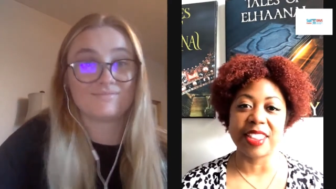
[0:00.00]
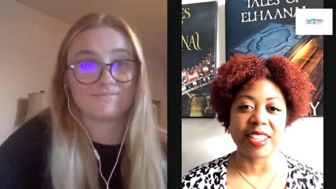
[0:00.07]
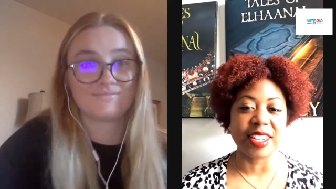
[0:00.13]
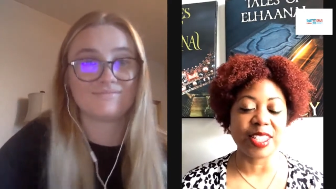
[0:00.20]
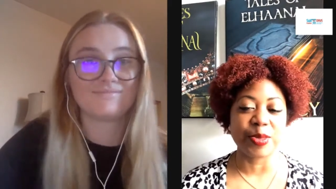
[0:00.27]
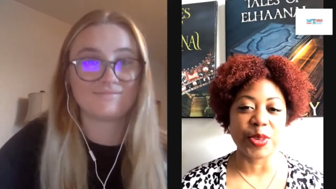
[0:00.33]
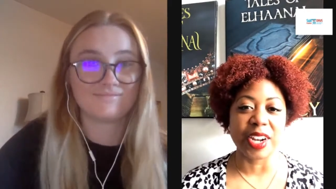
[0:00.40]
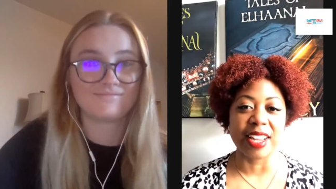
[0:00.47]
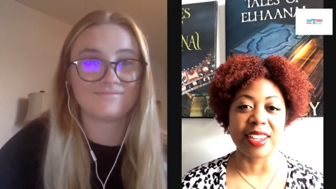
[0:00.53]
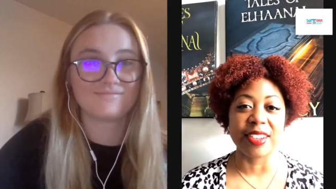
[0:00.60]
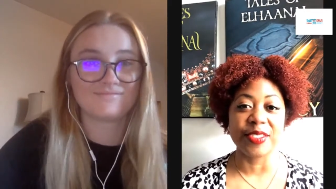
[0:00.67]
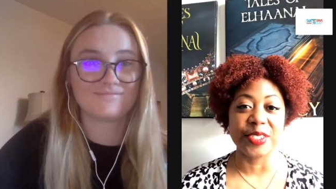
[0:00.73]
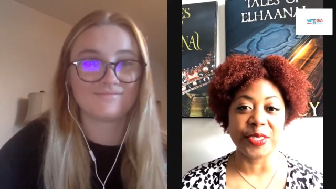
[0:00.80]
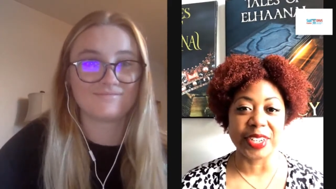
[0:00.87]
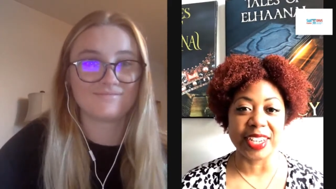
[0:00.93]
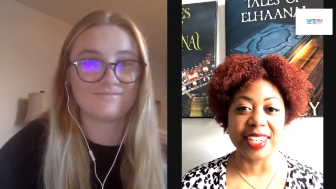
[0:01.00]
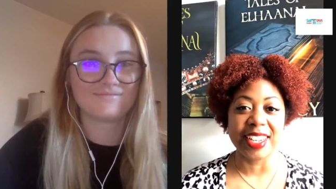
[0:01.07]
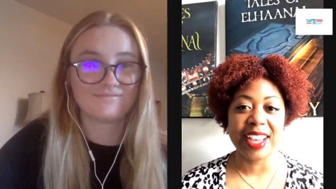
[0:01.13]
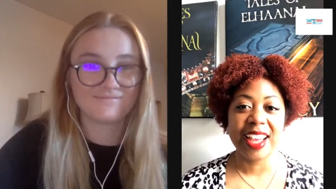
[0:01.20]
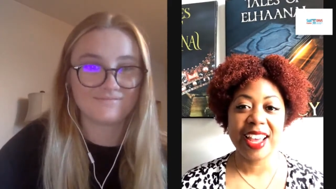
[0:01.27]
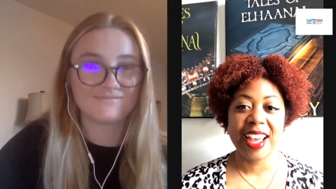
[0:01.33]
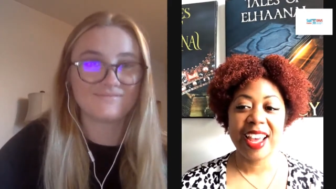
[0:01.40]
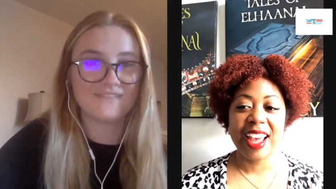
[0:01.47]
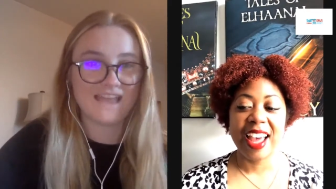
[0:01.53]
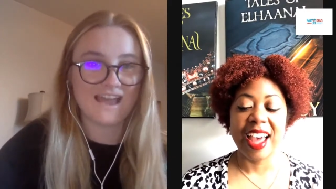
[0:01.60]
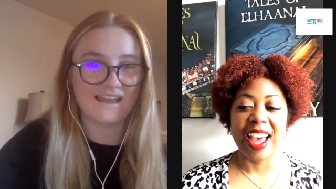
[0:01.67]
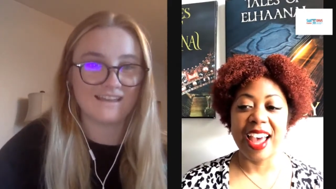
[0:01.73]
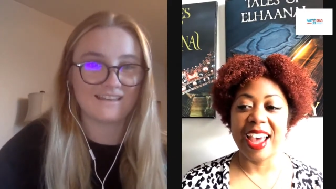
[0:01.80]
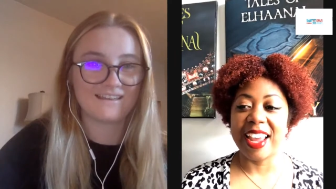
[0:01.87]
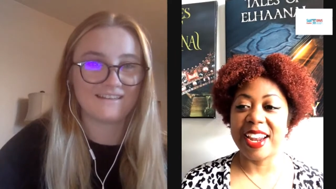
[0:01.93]
Speaker 1: and it's what I love to read.
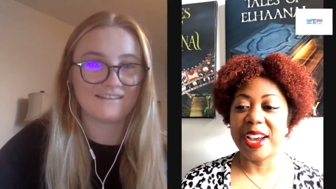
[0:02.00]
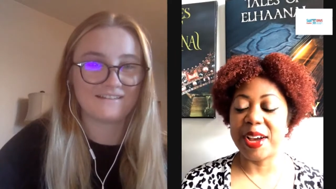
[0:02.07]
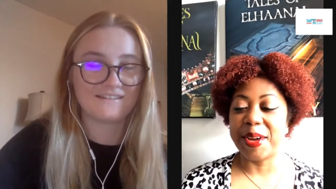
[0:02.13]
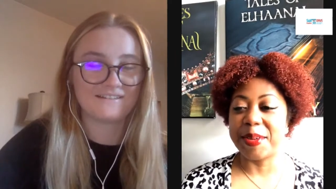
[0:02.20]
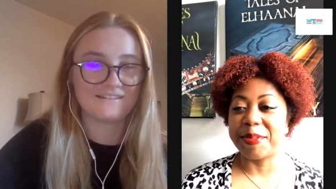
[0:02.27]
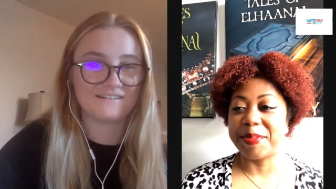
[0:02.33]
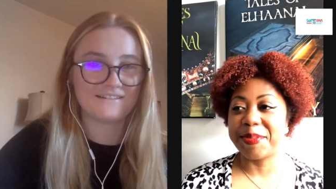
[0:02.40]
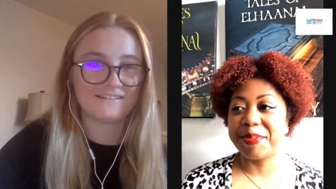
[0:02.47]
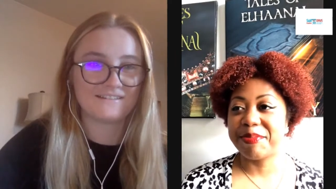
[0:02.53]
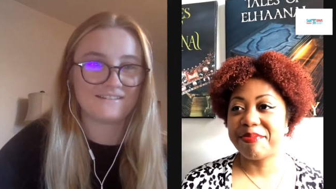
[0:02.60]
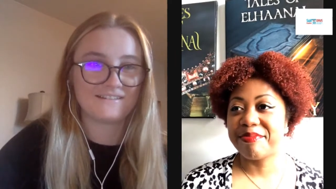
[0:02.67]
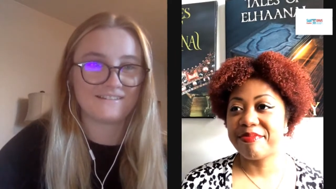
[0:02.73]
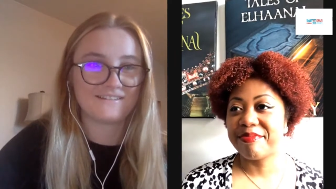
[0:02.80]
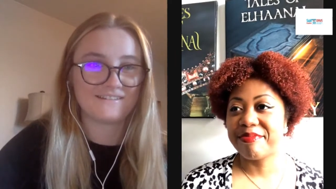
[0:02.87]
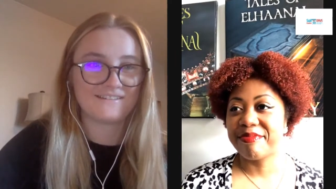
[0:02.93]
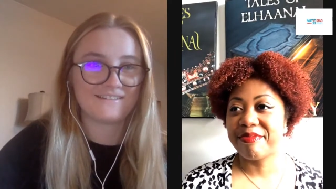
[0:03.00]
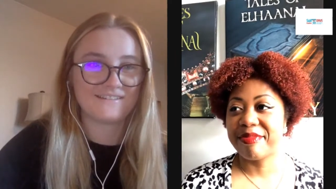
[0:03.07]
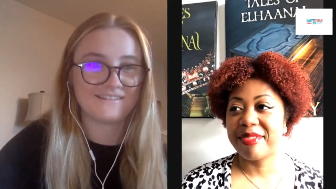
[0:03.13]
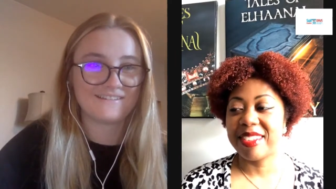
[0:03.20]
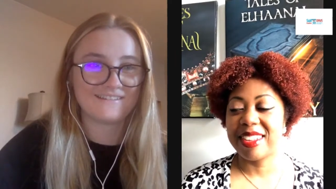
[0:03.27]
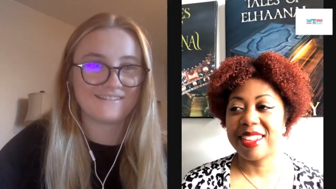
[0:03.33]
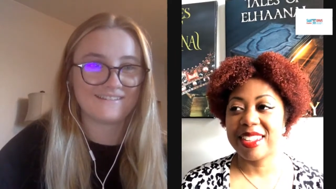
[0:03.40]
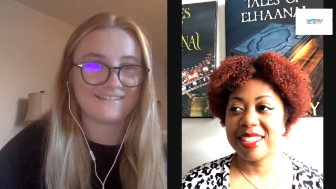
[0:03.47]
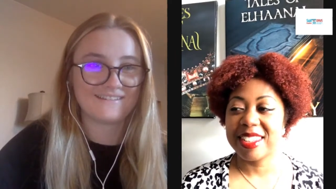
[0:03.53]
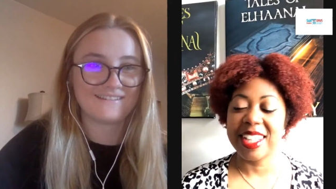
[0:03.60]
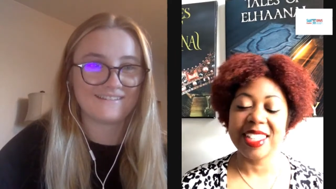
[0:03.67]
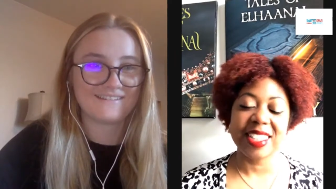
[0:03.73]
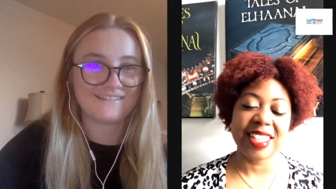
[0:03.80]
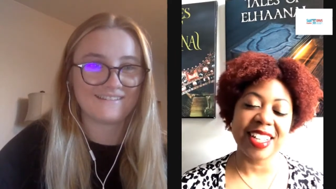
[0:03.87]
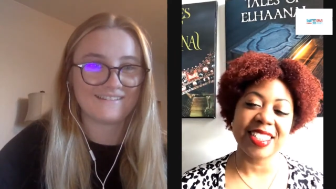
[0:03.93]
Yeah. And, um,
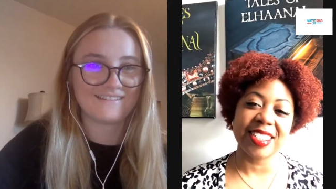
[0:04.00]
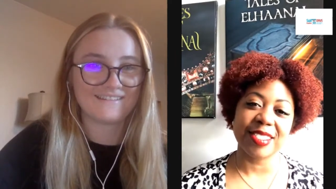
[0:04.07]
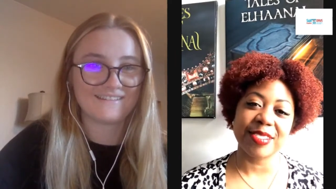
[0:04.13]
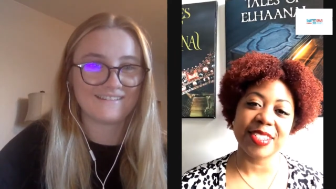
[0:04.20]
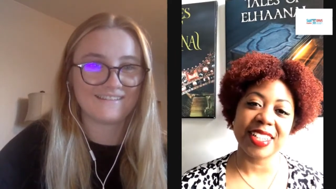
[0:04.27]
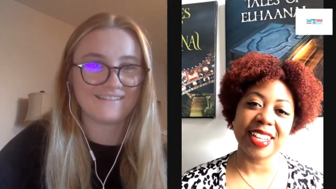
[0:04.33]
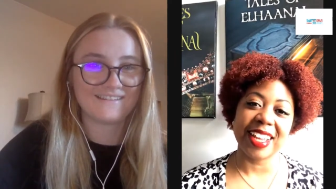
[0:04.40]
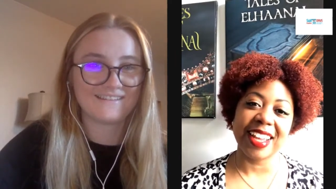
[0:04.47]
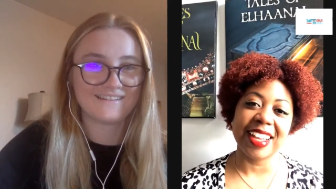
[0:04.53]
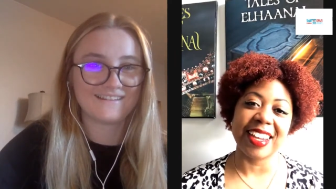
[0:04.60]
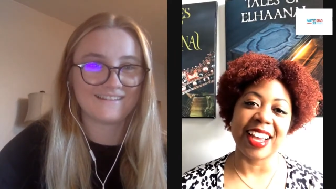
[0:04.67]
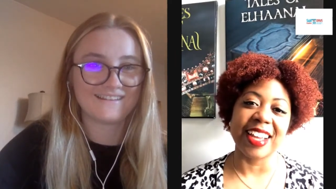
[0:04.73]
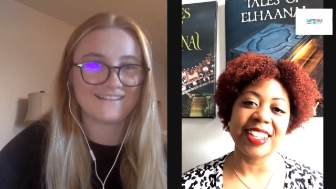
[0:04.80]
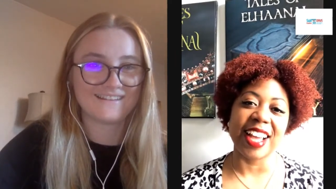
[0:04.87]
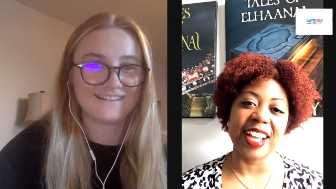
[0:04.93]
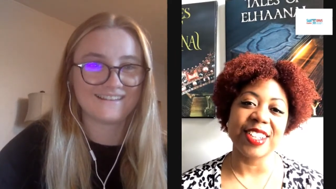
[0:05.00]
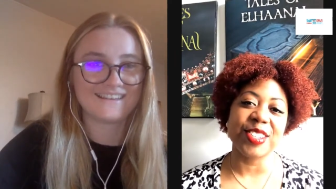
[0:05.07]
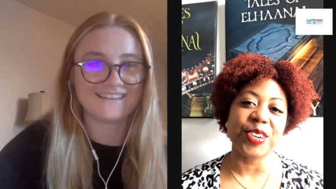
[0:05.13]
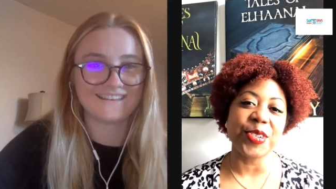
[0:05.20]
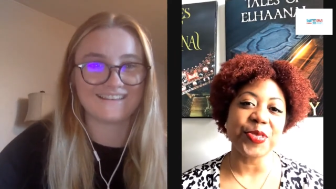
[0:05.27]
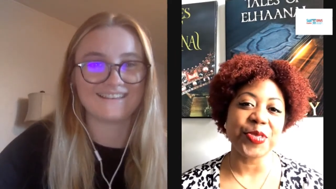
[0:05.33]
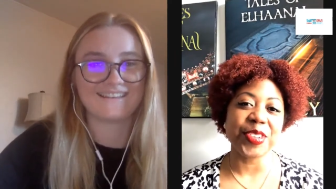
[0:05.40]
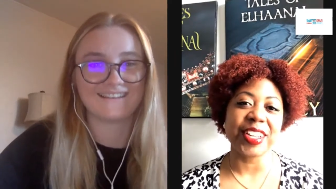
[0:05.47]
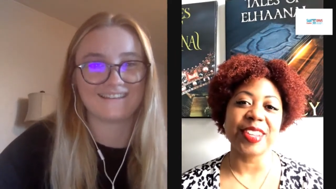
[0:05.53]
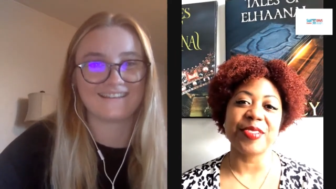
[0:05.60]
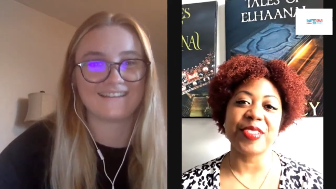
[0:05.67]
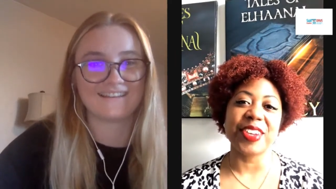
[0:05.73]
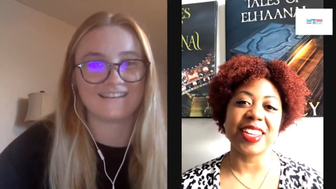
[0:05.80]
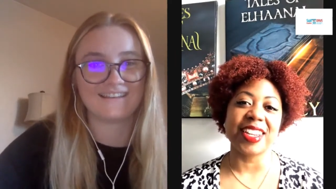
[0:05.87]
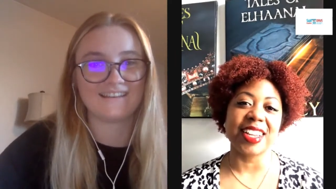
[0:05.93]
that, that's really it. I, I don't really
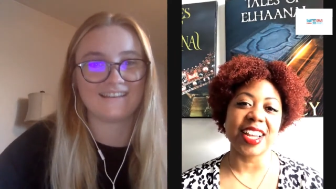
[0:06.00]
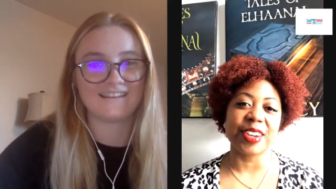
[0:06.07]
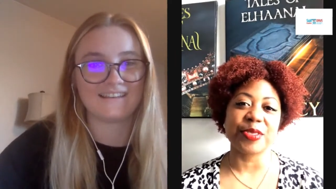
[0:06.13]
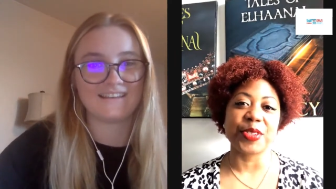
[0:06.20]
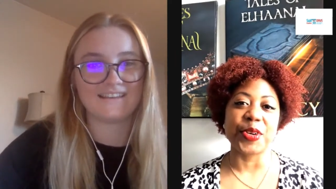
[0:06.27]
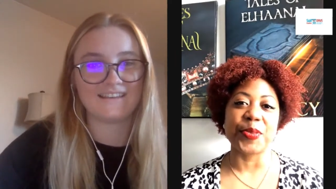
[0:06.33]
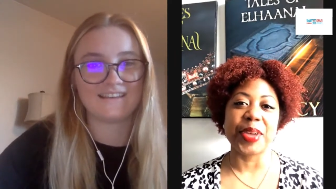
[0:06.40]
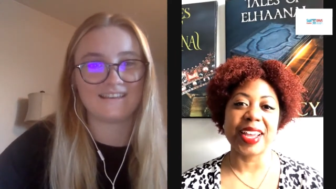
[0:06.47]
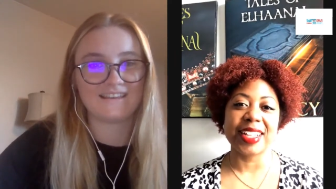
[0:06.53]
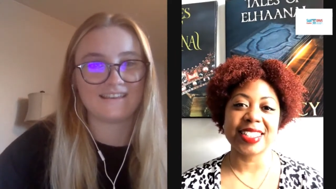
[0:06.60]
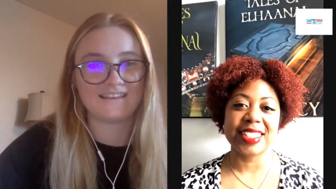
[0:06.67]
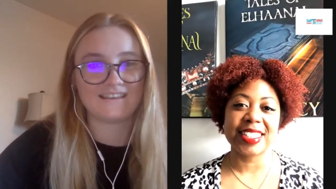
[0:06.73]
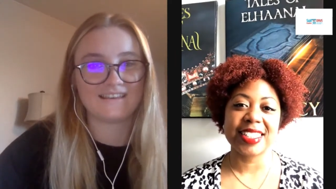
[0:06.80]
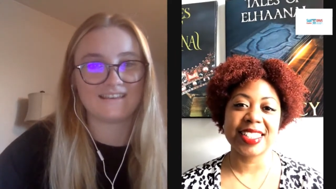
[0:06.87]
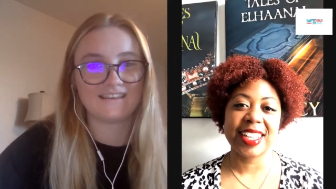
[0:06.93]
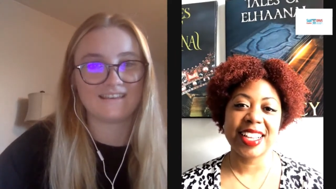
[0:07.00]
read a lot of romance.